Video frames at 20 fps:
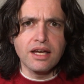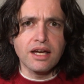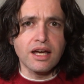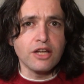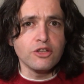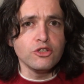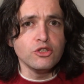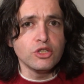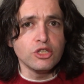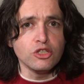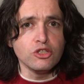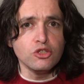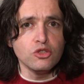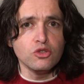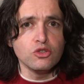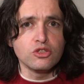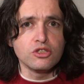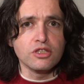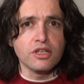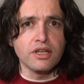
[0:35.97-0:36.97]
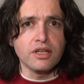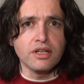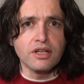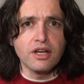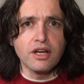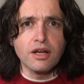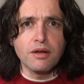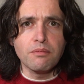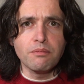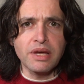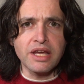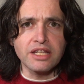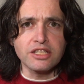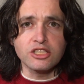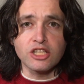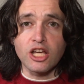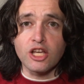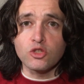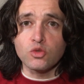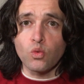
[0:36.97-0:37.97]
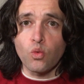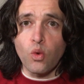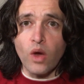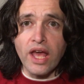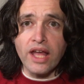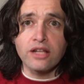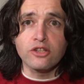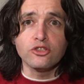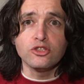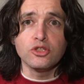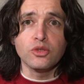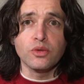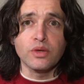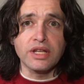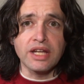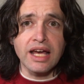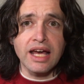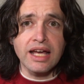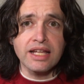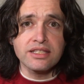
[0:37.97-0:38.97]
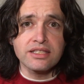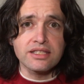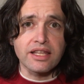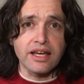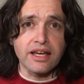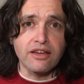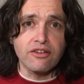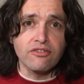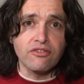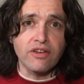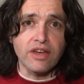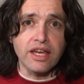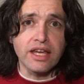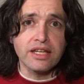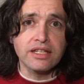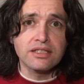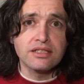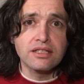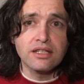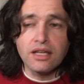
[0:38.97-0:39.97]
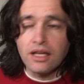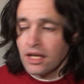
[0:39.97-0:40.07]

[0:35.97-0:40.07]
And you can use the pitch as well to enhance that effect.